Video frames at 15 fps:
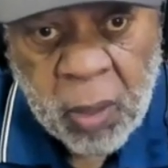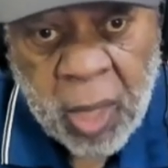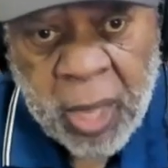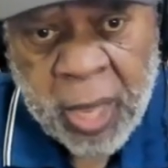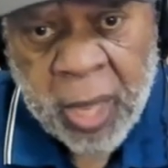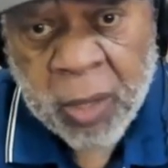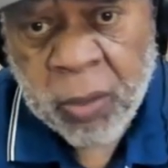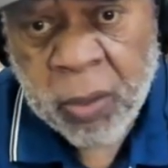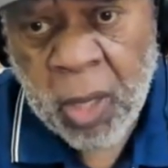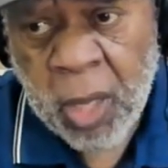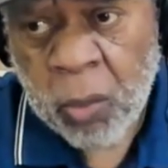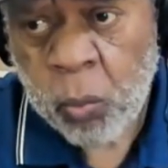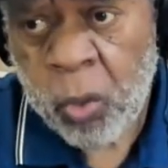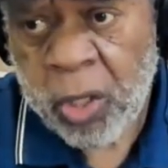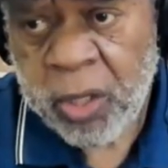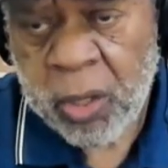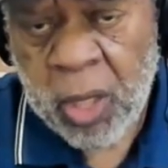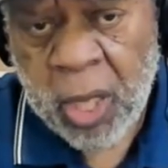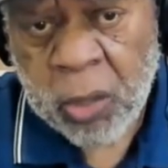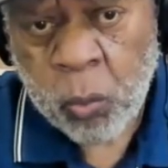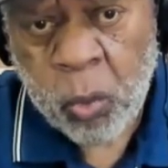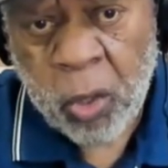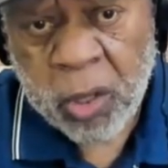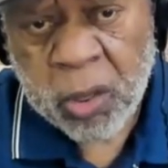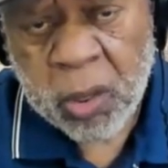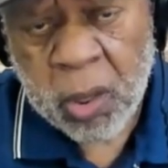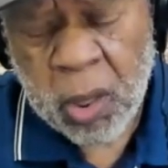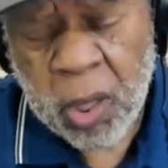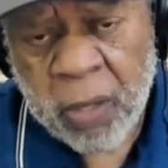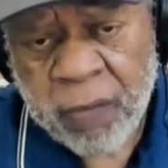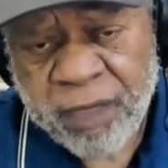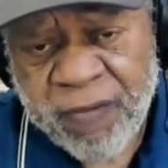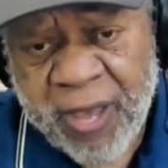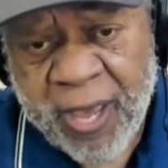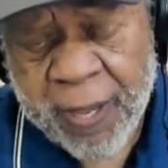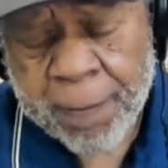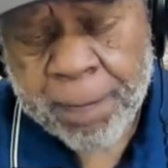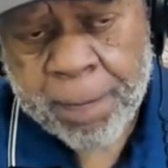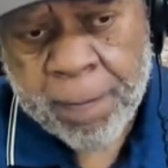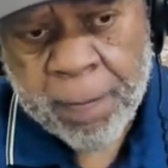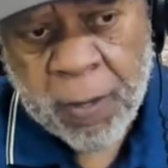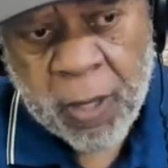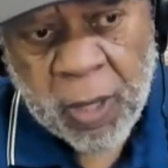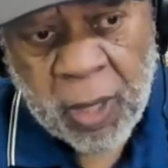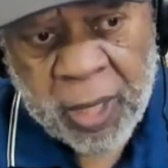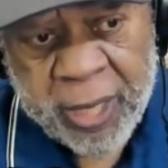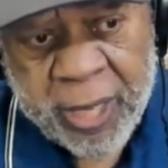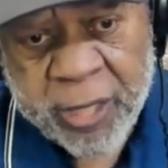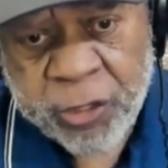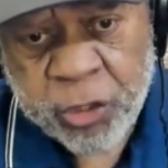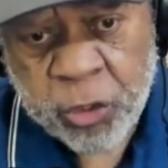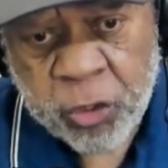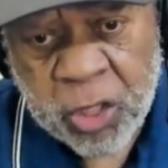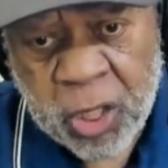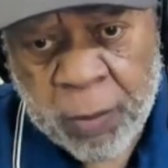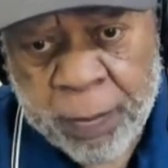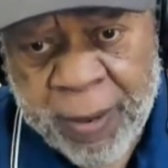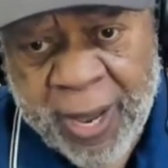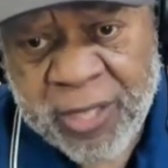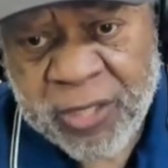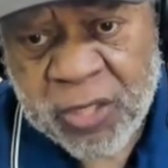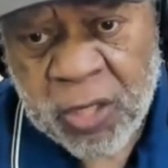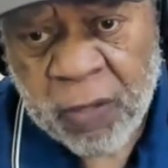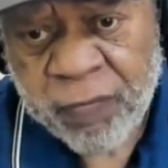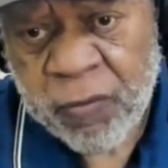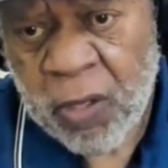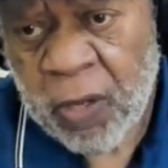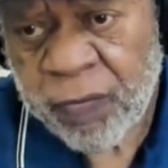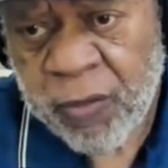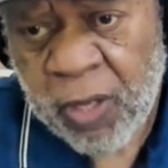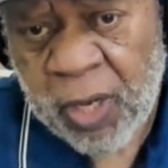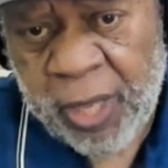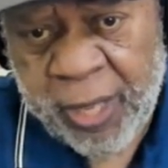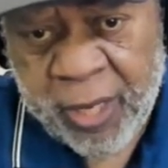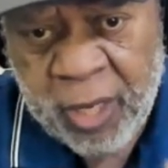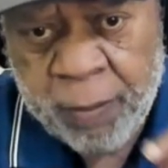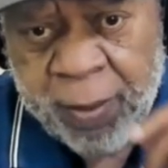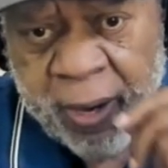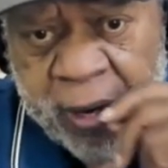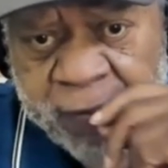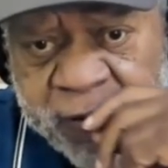and and what and what in fact led to the demise of, of the Klan. Anybody